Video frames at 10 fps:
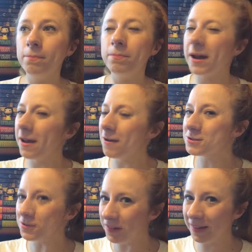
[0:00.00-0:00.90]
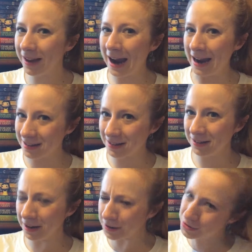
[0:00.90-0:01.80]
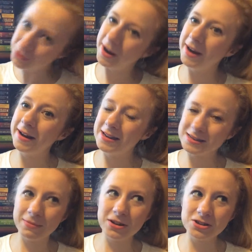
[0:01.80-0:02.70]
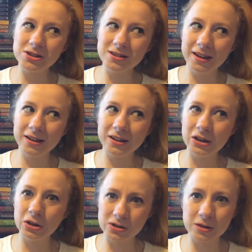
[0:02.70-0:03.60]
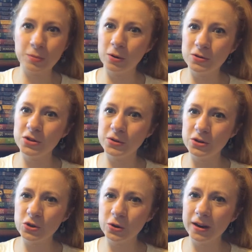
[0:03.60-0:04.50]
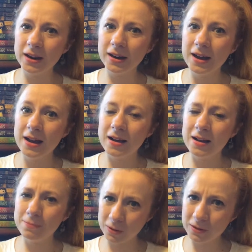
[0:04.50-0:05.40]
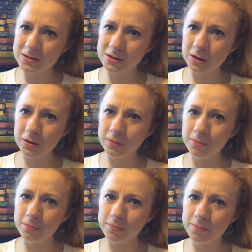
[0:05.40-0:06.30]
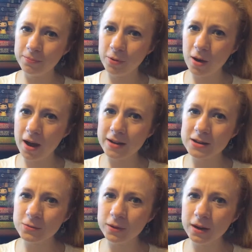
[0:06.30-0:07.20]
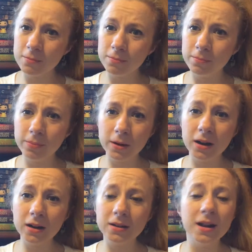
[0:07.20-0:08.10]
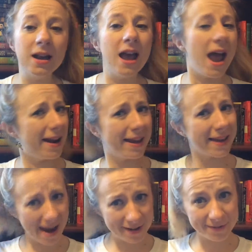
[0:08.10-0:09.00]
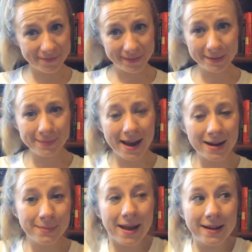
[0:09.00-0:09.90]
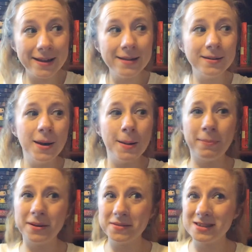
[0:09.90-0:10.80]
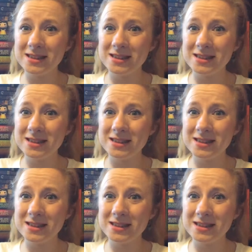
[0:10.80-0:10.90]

But I also feel like I didn't enjoy it as much as, like, you're supposed to enjoy a Pulitzer Prize winning book. And I kind of feel bad about it. But at the